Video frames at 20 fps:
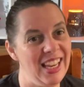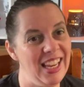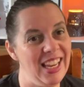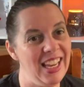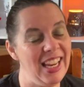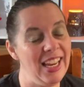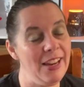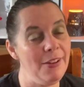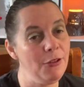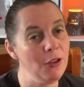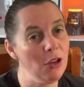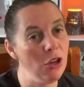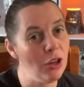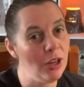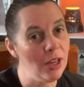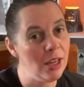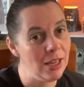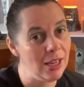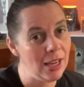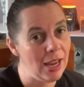if you
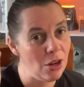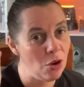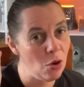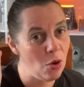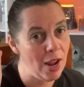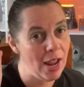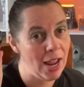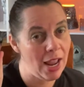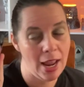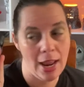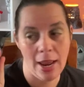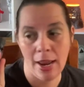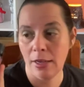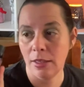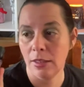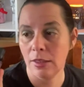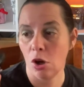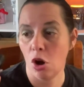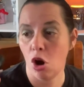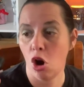can get your
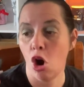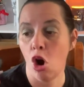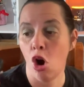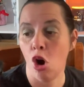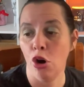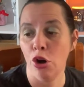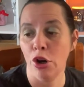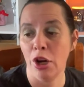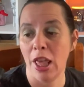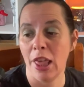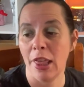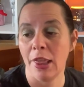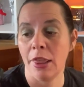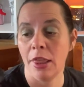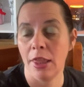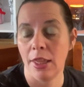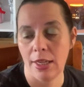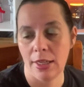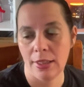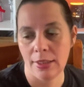hands on
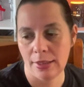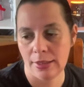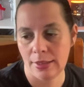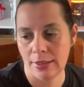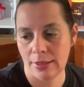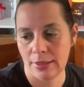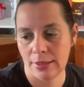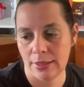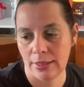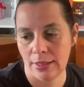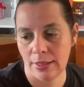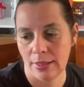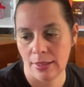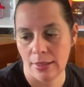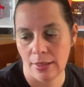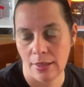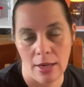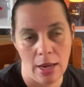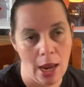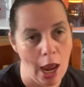this
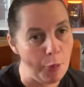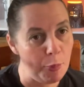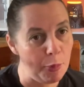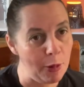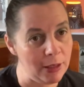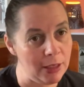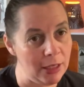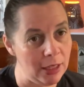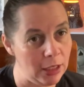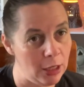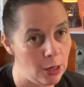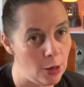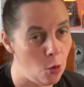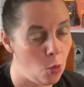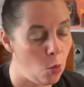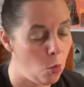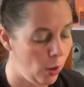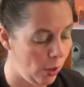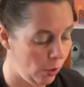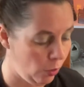particular
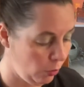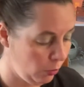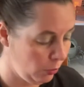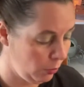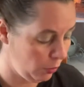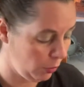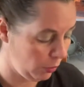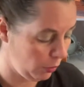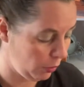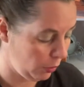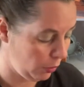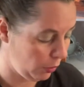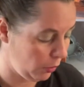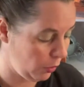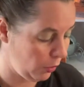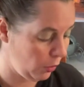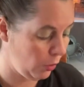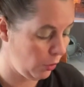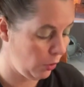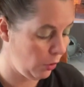oil
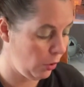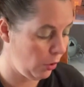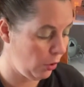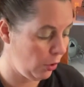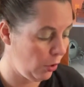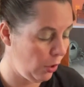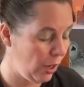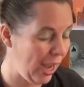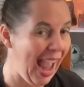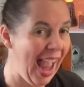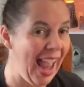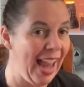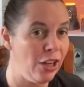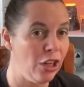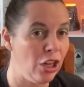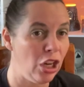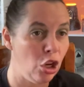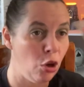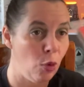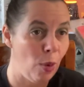and
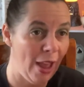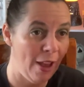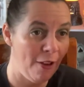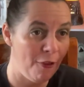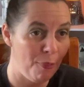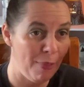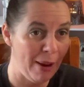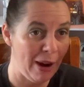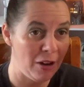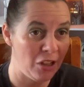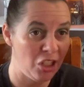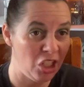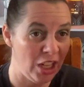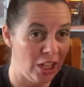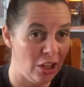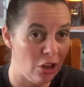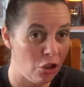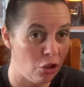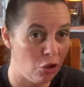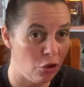you have
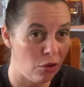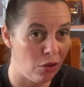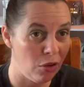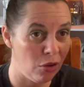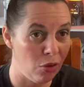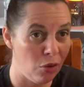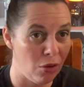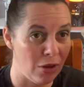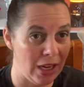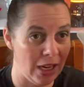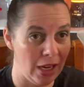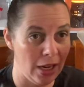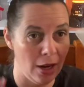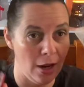maraschino sugar cookie,